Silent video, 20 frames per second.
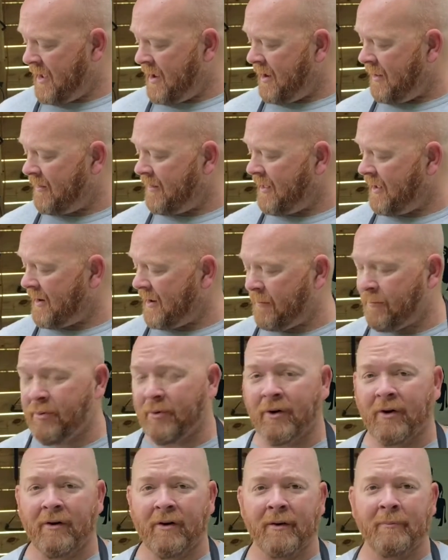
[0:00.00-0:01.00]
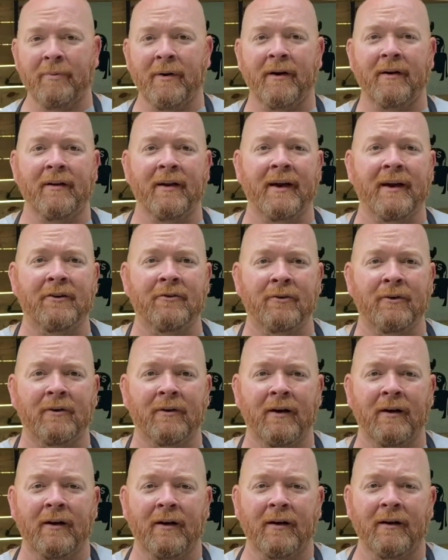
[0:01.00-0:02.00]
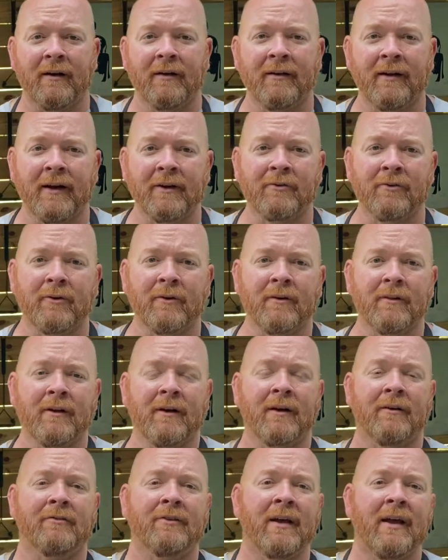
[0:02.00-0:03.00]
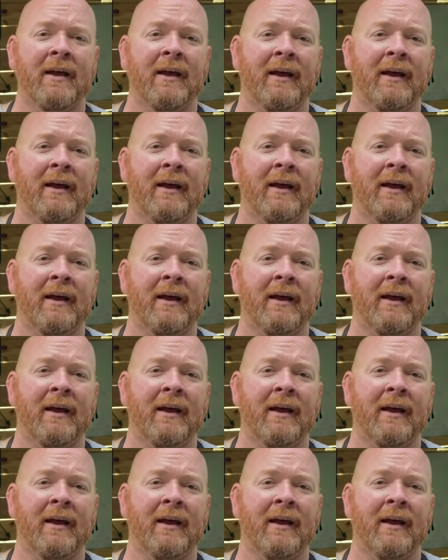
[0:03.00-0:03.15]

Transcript: and then I put on a pair of nitrile gloves.